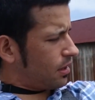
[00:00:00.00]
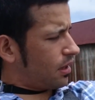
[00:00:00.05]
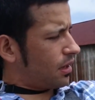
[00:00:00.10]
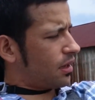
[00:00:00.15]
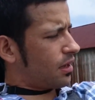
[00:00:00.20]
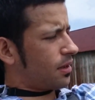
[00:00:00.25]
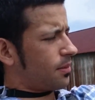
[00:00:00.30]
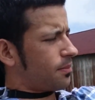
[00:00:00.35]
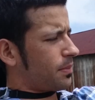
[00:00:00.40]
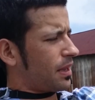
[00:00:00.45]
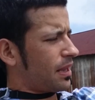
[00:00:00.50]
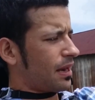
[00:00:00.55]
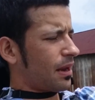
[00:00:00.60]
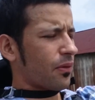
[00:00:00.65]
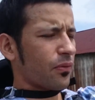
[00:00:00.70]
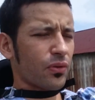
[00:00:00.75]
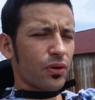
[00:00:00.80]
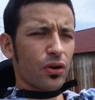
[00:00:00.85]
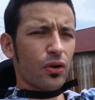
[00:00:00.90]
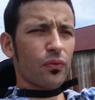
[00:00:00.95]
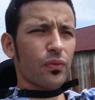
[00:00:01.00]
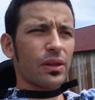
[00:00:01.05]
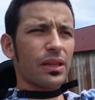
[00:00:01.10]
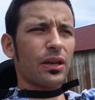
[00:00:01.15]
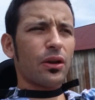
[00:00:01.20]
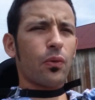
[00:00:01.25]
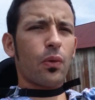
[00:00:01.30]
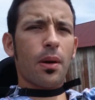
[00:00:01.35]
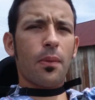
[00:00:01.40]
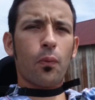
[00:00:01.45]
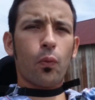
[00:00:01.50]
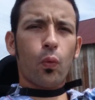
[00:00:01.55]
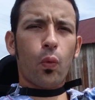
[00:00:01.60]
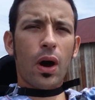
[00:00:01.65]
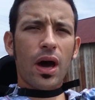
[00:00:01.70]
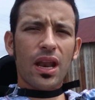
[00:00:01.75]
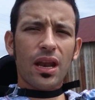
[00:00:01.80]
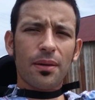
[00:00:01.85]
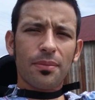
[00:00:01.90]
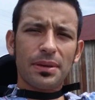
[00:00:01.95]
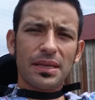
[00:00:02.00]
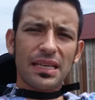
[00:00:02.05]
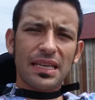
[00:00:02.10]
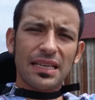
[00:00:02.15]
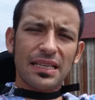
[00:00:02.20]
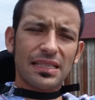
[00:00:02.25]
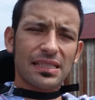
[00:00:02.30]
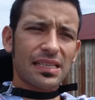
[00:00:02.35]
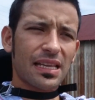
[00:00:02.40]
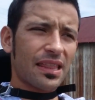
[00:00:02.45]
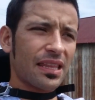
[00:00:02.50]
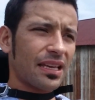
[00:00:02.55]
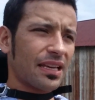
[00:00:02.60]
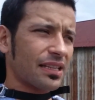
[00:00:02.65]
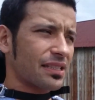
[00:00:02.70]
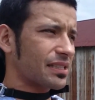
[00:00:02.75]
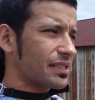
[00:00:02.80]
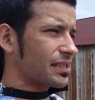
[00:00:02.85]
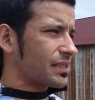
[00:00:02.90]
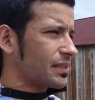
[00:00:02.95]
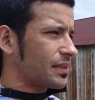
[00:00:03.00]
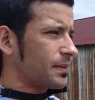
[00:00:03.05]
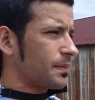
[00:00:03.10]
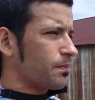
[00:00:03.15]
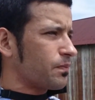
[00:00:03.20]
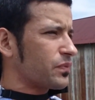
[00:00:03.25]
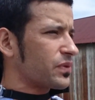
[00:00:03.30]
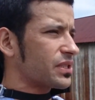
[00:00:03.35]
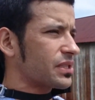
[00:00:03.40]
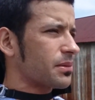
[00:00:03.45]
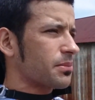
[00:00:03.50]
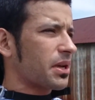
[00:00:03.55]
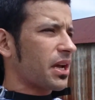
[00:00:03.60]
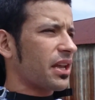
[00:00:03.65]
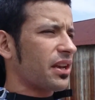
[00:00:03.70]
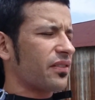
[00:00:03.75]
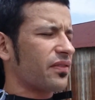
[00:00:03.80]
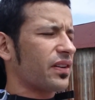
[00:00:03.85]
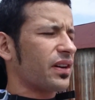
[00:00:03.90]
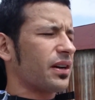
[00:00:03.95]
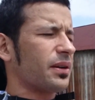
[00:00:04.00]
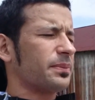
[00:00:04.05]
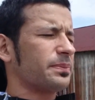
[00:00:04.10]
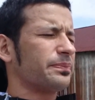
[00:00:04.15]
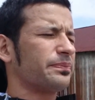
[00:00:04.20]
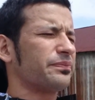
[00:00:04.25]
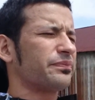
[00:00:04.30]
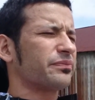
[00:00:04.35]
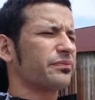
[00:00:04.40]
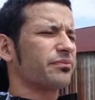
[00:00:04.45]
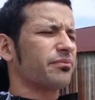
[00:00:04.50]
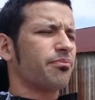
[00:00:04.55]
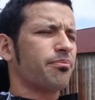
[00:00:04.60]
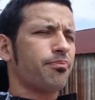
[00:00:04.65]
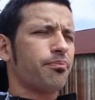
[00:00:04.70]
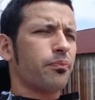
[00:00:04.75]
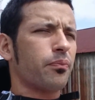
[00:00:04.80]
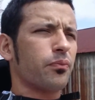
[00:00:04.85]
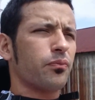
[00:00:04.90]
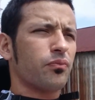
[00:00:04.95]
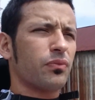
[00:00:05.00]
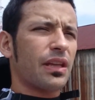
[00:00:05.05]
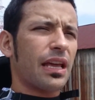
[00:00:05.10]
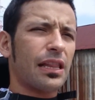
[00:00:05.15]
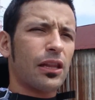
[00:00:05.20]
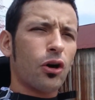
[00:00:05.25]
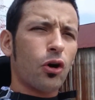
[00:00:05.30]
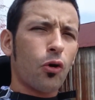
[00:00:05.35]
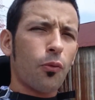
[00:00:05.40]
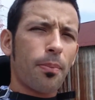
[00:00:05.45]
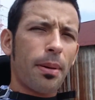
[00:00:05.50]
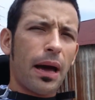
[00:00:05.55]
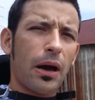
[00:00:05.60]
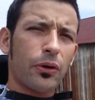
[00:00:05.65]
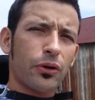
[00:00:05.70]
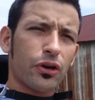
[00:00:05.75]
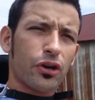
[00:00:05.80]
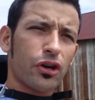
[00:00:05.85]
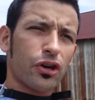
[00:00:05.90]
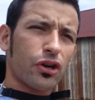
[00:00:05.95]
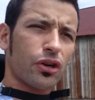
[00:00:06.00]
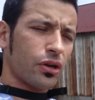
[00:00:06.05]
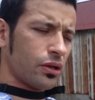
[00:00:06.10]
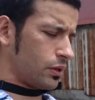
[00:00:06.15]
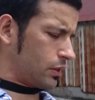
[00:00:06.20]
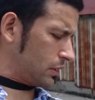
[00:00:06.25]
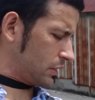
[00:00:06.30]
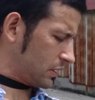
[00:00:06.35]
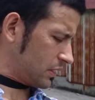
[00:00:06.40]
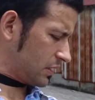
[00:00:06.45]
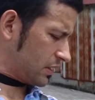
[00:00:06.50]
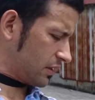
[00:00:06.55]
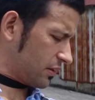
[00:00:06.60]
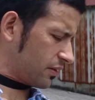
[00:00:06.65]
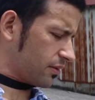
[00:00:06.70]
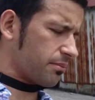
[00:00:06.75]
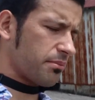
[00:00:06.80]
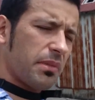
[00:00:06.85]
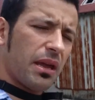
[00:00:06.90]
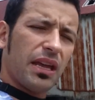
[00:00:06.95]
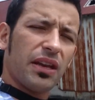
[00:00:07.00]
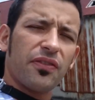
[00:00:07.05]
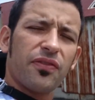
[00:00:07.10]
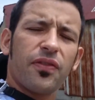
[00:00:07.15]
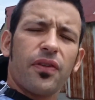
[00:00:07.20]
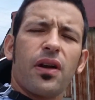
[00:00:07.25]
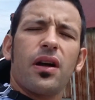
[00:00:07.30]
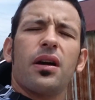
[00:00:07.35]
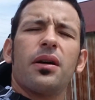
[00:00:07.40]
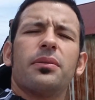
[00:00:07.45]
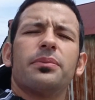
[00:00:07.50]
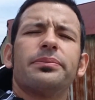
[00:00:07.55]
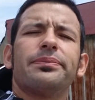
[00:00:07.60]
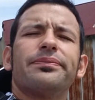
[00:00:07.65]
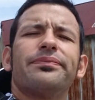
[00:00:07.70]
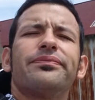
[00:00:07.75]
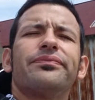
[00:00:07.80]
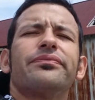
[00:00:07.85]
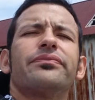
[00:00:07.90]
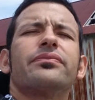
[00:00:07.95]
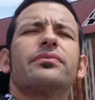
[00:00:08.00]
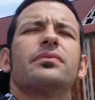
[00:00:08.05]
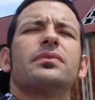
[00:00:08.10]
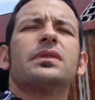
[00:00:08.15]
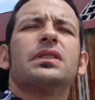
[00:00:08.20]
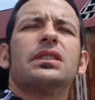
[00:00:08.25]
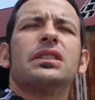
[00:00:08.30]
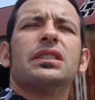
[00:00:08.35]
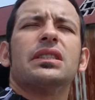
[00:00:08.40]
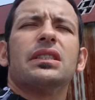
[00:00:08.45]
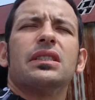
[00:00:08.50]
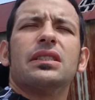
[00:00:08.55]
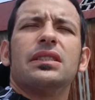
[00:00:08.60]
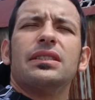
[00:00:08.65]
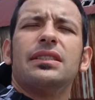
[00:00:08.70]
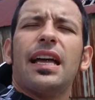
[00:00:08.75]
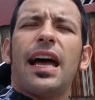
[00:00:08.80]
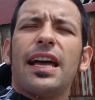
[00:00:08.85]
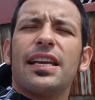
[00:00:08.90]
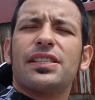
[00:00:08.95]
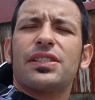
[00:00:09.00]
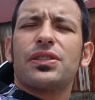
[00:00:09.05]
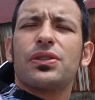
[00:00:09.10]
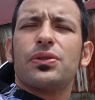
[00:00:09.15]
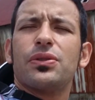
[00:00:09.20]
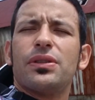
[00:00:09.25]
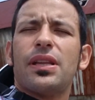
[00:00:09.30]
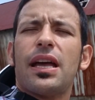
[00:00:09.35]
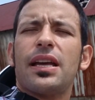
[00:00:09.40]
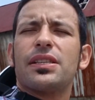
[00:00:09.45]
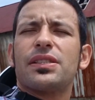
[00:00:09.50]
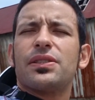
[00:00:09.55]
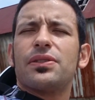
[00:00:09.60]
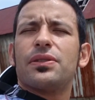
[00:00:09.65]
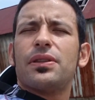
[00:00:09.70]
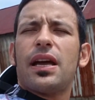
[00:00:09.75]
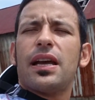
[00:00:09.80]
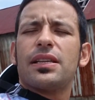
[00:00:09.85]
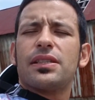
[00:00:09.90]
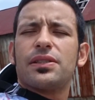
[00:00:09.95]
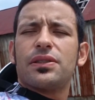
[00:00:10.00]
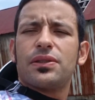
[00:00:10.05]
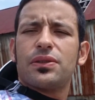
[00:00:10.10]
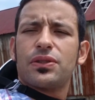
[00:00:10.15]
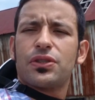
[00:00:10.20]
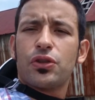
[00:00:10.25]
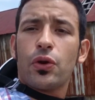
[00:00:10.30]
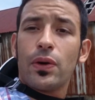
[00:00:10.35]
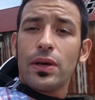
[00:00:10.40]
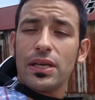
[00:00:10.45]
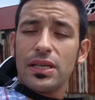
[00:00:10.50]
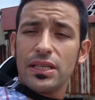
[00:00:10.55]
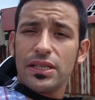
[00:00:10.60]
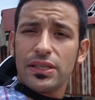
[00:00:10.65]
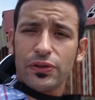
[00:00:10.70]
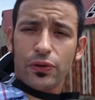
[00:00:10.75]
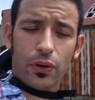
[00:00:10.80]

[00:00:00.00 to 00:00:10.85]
Um, and I don't really know what Warabi is. I think it's some kind of um, yellow powder made from Daizu, Daizu, Daizu, soy,